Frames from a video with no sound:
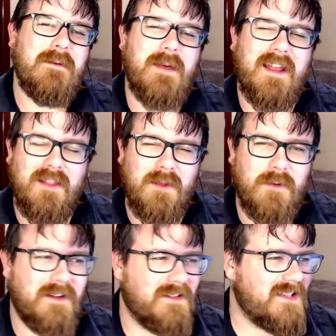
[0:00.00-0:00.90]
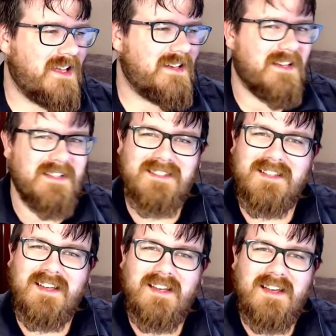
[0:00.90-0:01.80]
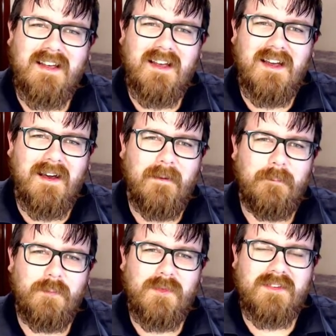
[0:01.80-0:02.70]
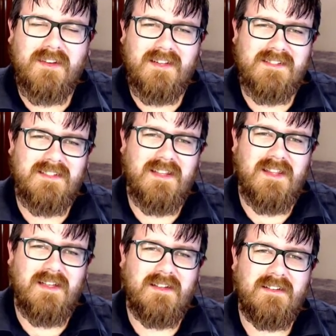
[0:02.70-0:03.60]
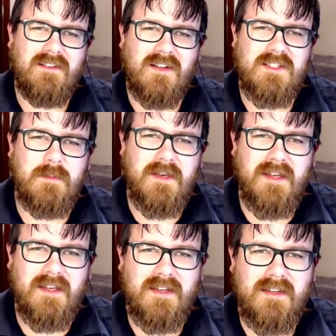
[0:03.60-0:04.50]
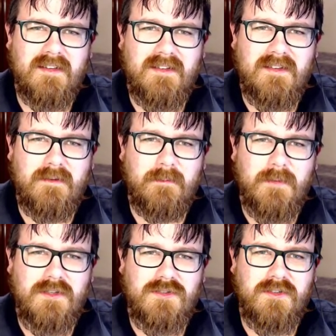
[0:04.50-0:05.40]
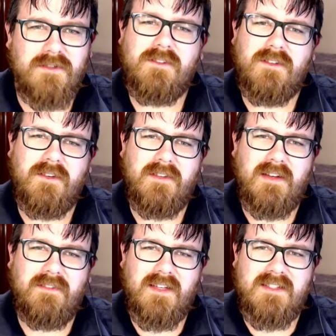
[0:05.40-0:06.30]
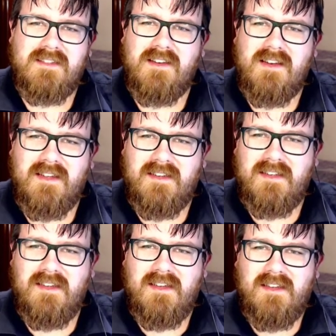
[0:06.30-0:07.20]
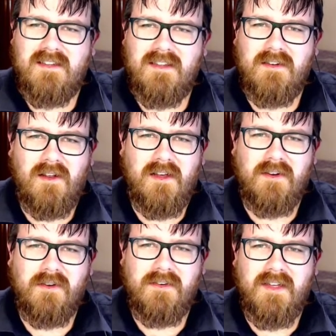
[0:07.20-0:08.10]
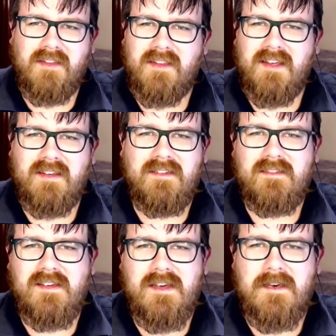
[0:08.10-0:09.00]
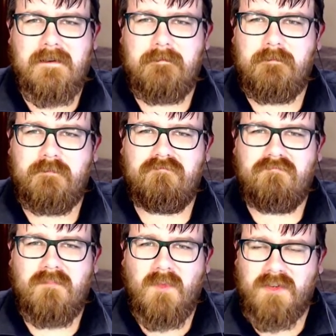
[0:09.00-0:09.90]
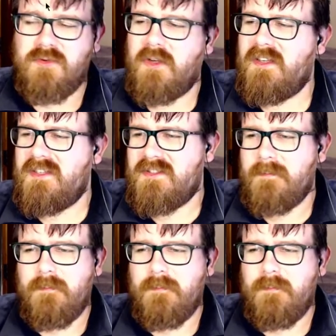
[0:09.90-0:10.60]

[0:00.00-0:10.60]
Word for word: back in the Windows 8 days. Um, so you can see the nice big picture on the left hand side, little icon down there, um, looks quite nice.